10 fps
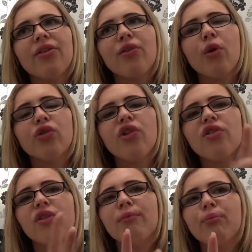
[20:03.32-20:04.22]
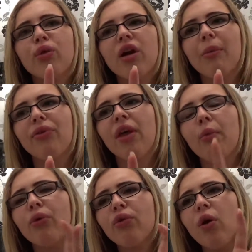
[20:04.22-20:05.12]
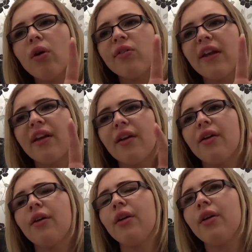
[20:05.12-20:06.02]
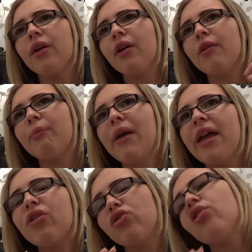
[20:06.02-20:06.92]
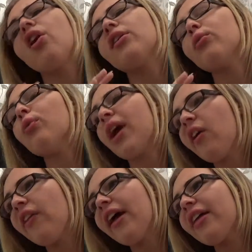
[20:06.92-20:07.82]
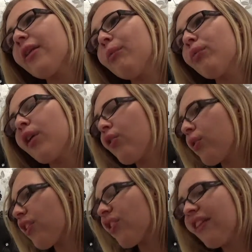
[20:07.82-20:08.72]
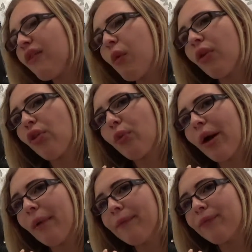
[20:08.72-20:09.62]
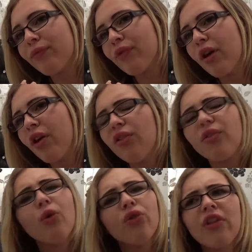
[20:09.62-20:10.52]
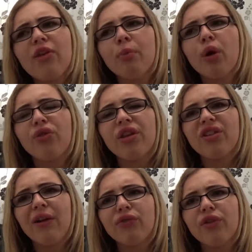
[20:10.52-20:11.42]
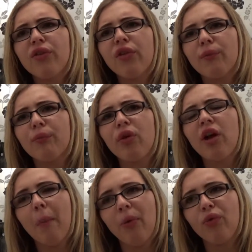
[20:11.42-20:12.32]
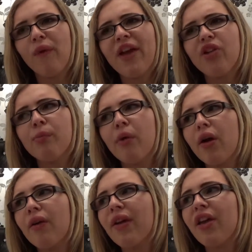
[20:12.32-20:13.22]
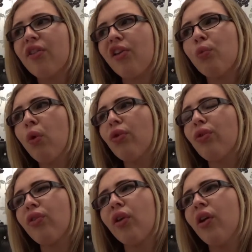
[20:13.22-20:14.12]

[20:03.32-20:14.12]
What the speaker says: It's got 2 different book covers though. One's got like a big giant ring on it, and I'm pretty sure there's another one as well. Lots of these books seem to have 2 different book covers for each book. I think it's because one's